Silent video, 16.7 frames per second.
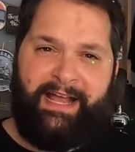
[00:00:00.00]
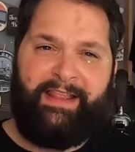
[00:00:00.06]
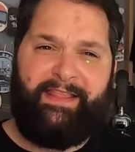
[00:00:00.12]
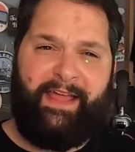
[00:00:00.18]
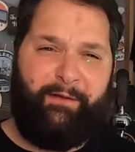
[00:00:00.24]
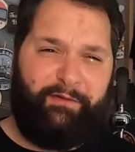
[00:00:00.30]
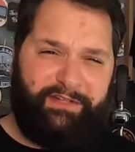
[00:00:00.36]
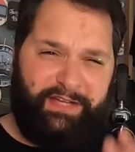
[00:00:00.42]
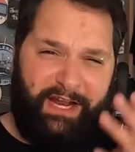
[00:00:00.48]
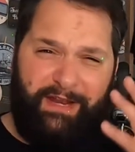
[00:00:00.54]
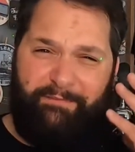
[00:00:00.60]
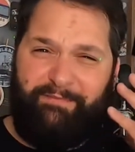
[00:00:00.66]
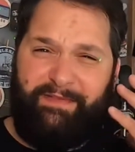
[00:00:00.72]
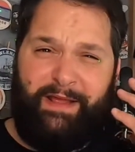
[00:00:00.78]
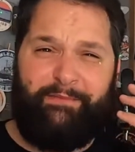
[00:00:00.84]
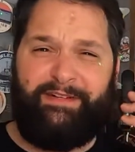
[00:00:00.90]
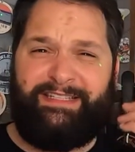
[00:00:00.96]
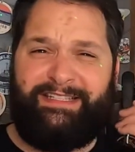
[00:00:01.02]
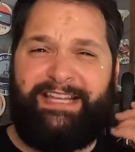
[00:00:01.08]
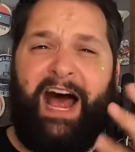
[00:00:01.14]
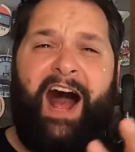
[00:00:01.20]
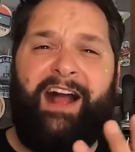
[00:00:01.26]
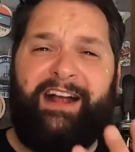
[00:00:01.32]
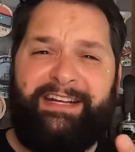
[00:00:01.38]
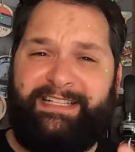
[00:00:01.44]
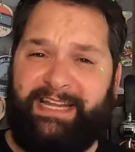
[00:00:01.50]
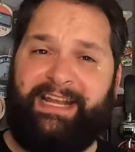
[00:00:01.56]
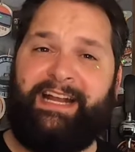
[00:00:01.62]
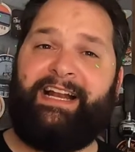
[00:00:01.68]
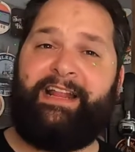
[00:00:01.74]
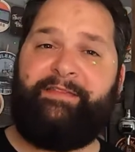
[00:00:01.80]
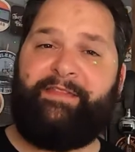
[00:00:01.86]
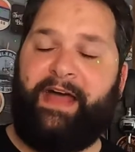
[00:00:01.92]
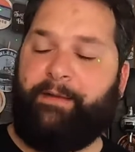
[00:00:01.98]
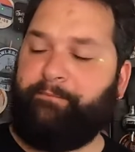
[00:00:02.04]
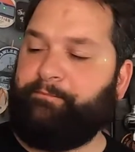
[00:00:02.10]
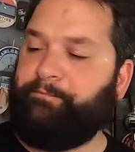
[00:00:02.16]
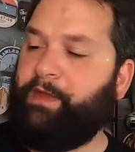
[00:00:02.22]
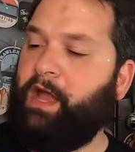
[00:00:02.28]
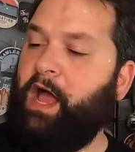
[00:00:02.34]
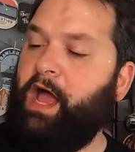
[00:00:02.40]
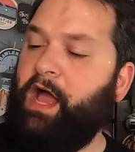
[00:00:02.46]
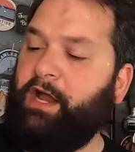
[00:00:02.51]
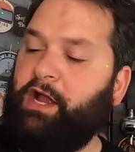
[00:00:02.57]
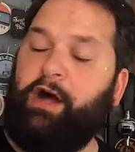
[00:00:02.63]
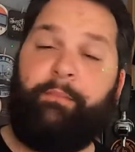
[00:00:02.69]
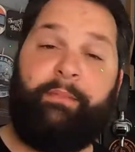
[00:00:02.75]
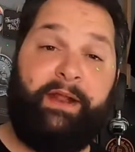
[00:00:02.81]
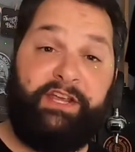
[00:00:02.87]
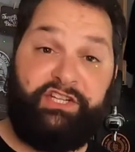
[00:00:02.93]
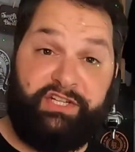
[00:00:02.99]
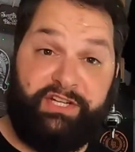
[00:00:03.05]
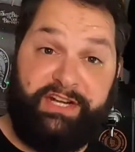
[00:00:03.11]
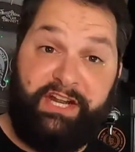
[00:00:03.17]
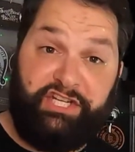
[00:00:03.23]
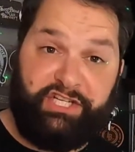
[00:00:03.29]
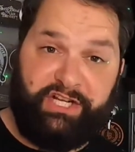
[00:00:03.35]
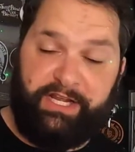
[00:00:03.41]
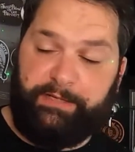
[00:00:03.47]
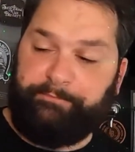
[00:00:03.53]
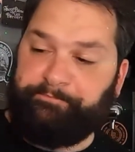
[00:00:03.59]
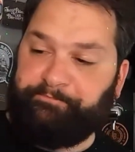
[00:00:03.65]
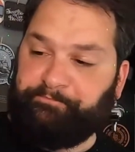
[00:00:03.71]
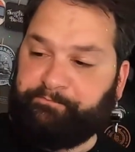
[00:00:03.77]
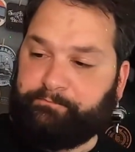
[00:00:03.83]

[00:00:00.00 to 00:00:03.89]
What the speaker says: It was tongue tingling, that carbonation initially.